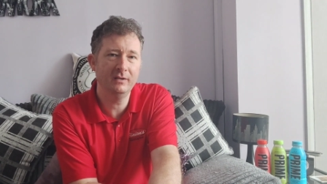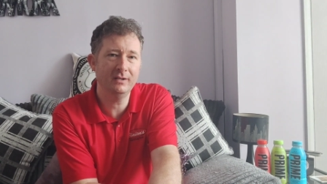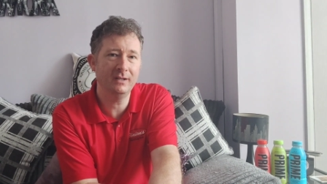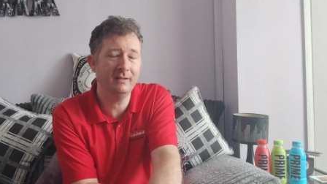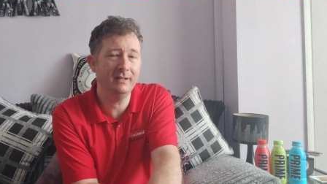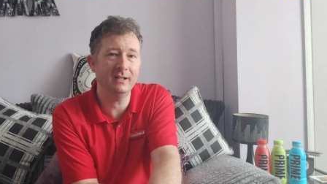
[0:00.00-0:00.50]

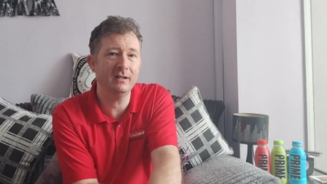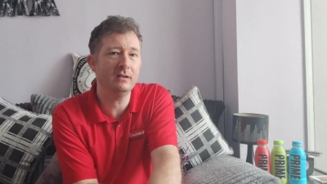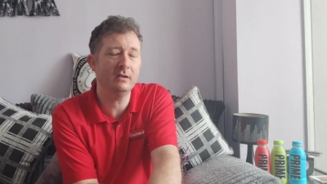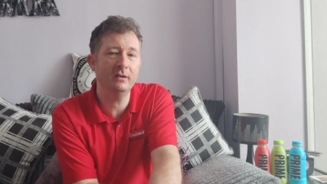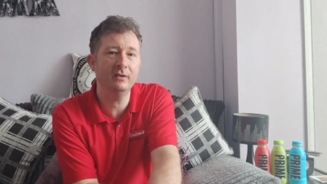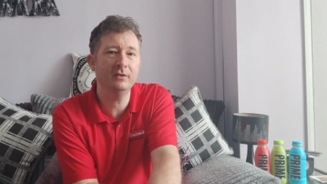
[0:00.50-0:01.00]
do you know what I mean, that
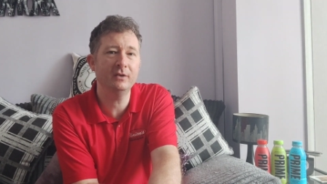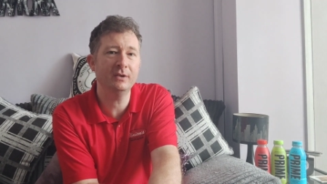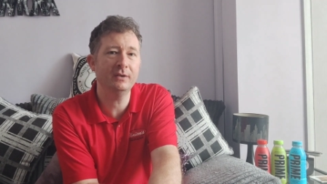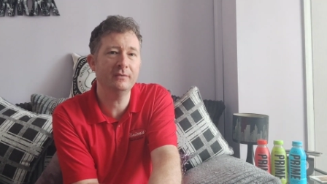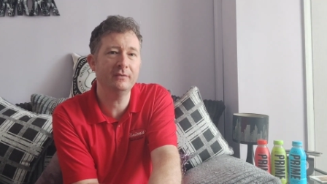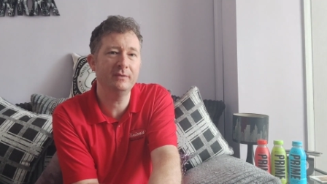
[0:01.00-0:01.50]
kind of
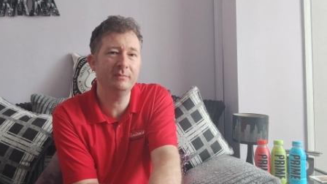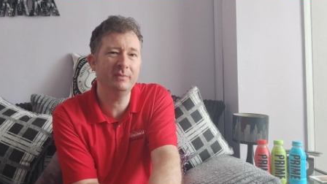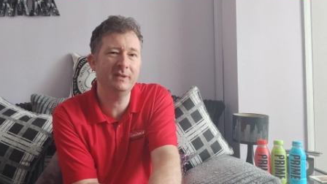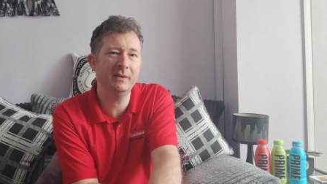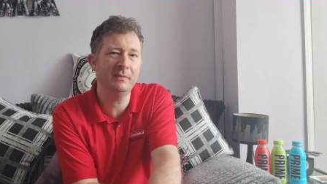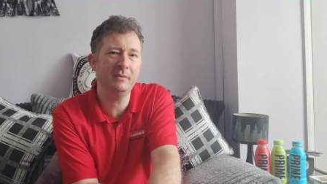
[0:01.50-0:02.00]
stuff.
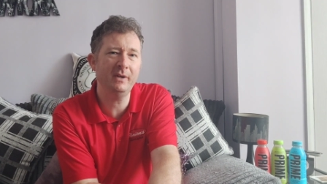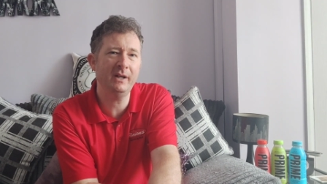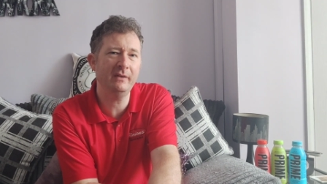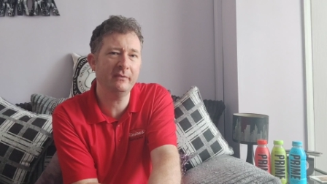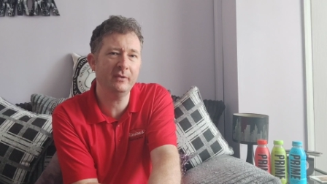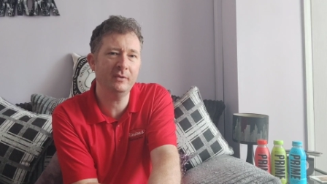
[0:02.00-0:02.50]
But never
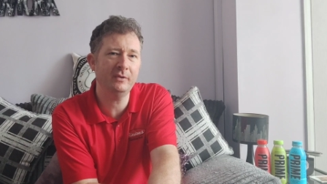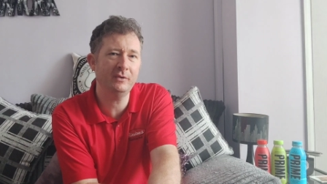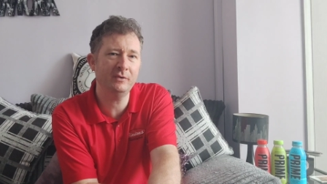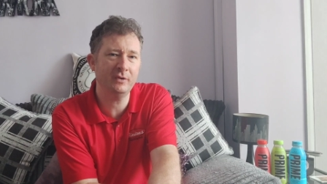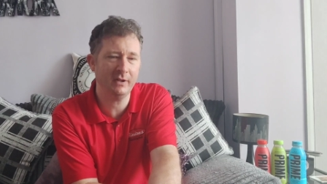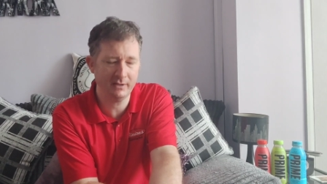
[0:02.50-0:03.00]
really food
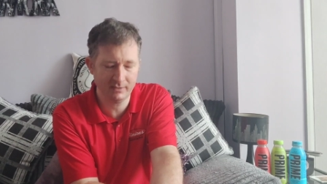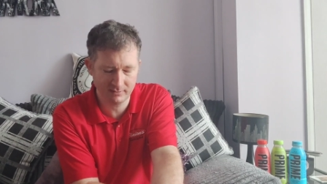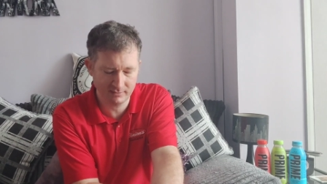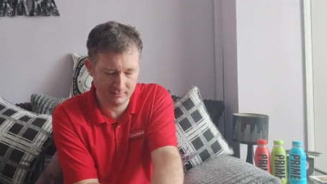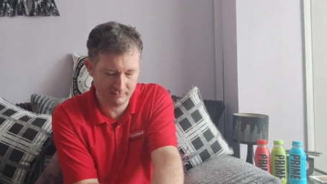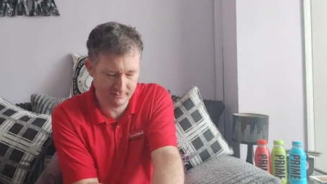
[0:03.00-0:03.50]
and
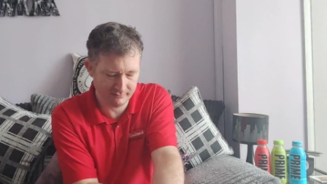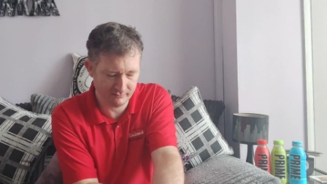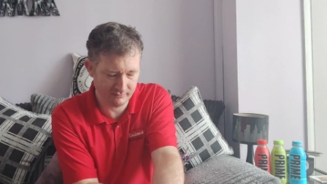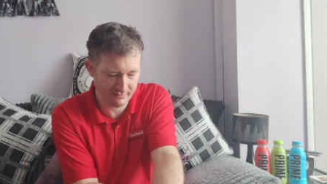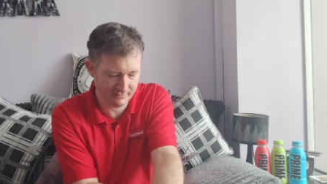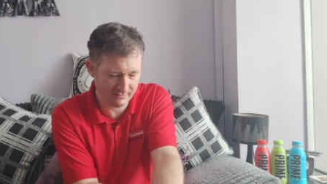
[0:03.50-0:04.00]
drink, which I've
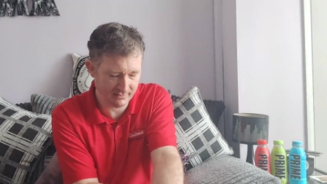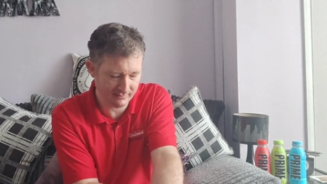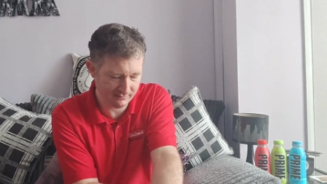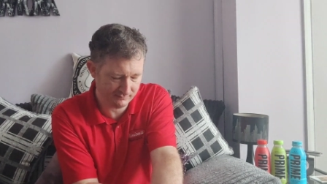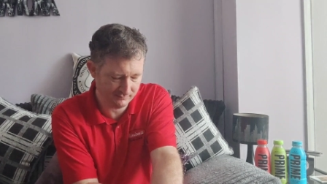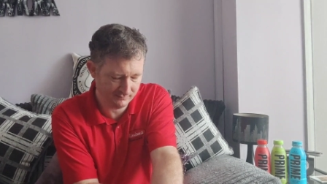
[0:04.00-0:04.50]
already
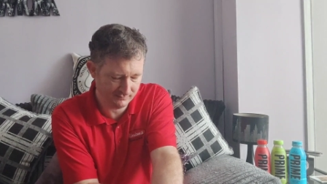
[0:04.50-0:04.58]
said.